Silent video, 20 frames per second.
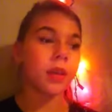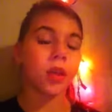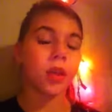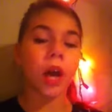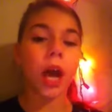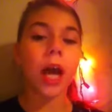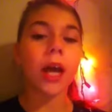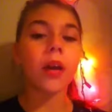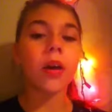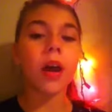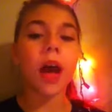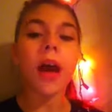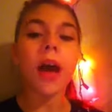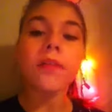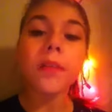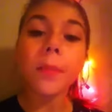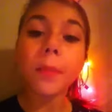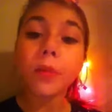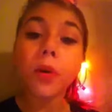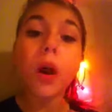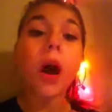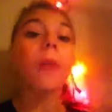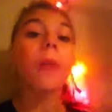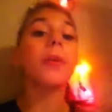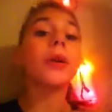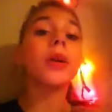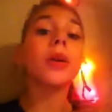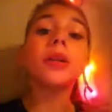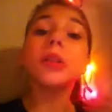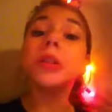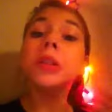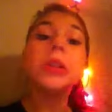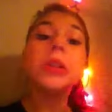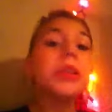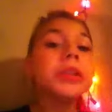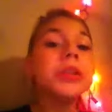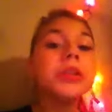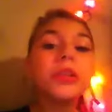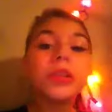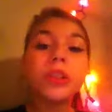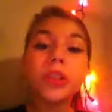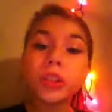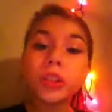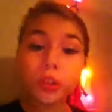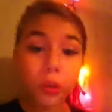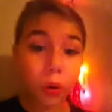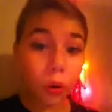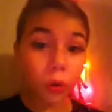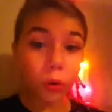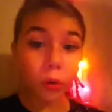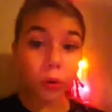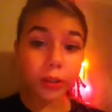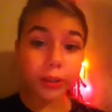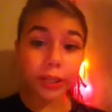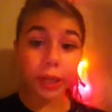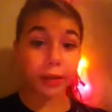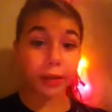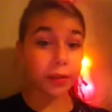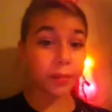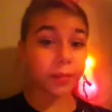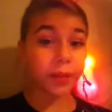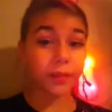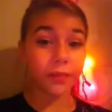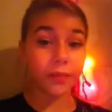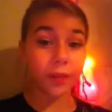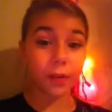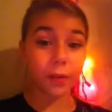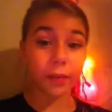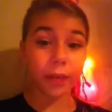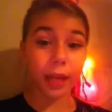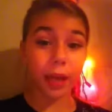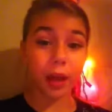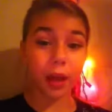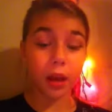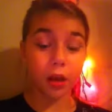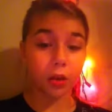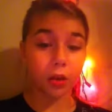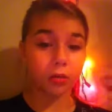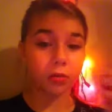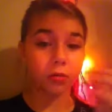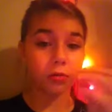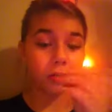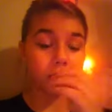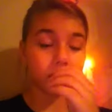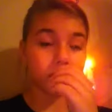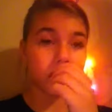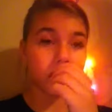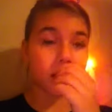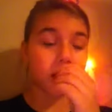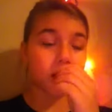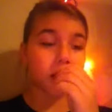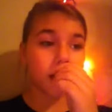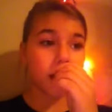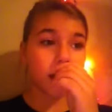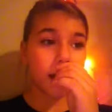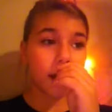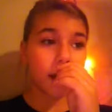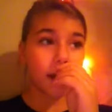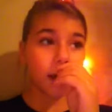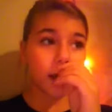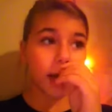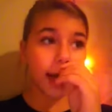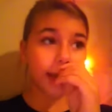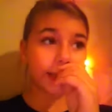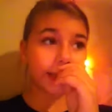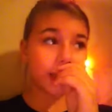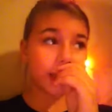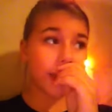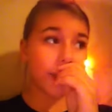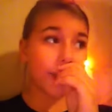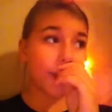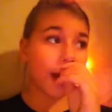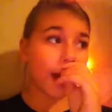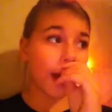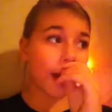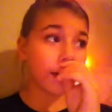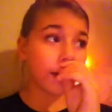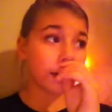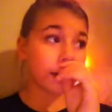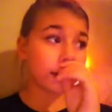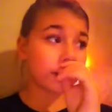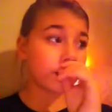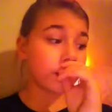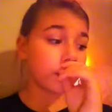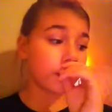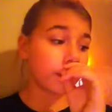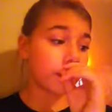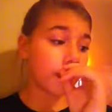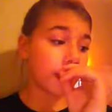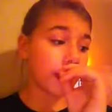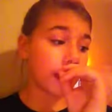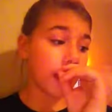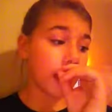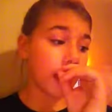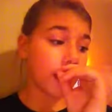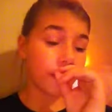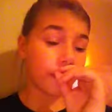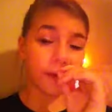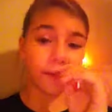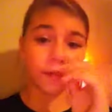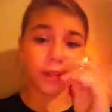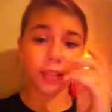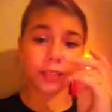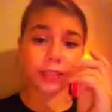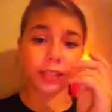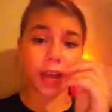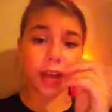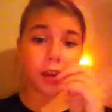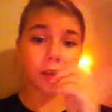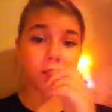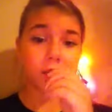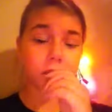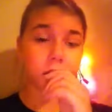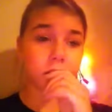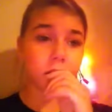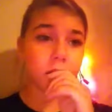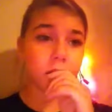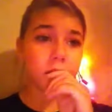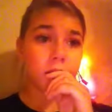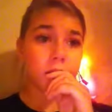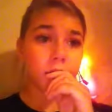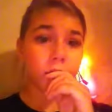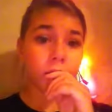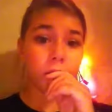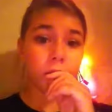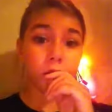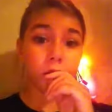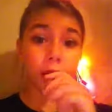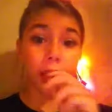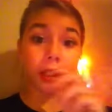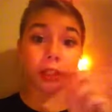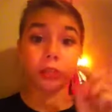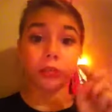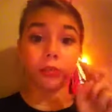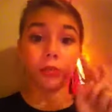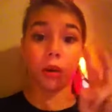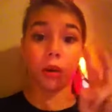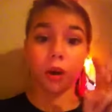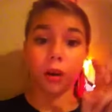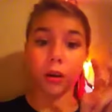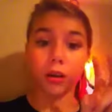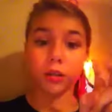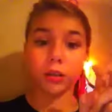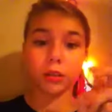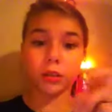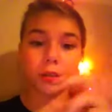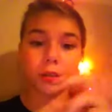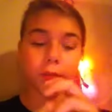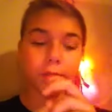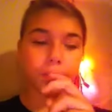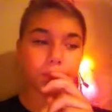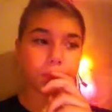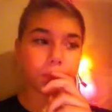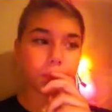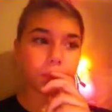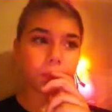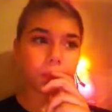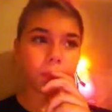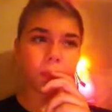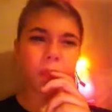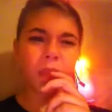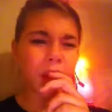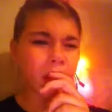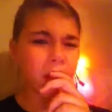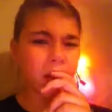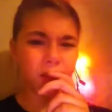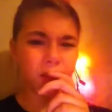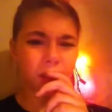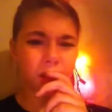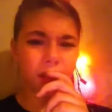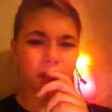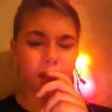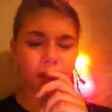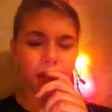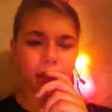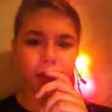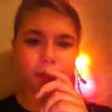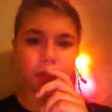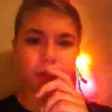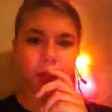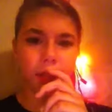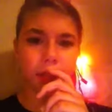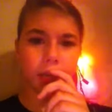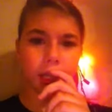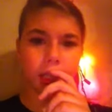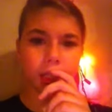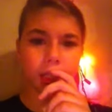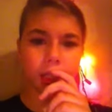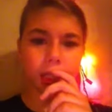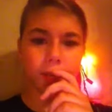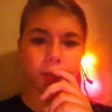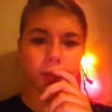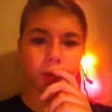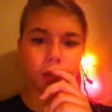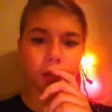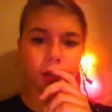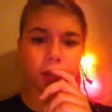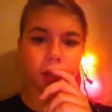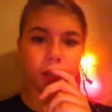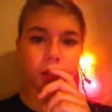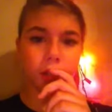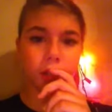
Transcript: Now, I don't have the proper tools. I'm going to be filming at home. Uh, last time I was filming at my friend's house, One Direction Rocks. I don't really like One Direction anymore.